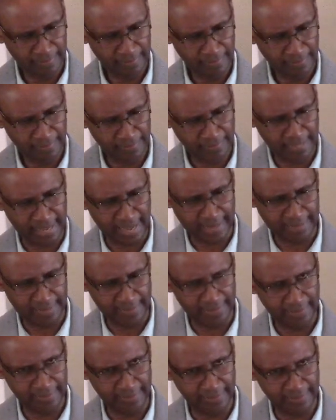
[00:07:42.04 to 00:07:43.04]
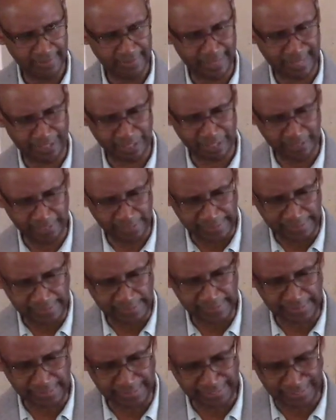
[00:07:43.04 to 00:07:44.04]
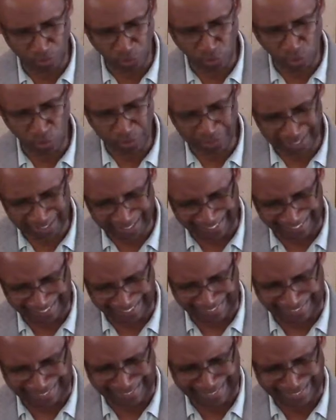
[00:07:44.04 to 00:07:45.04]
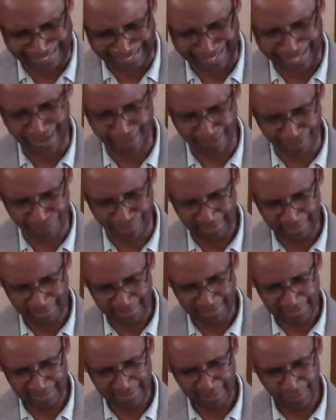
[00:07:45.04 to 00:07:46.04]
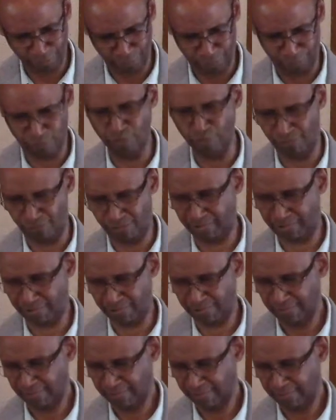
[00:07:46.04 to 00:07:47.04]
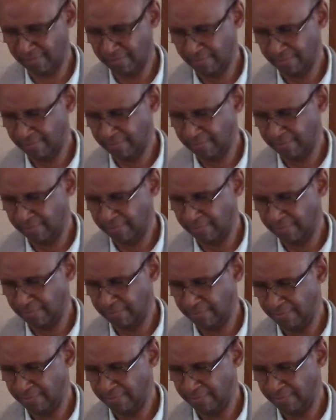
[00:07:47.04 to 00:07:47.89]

that that you need in order to dig up roots. Amen.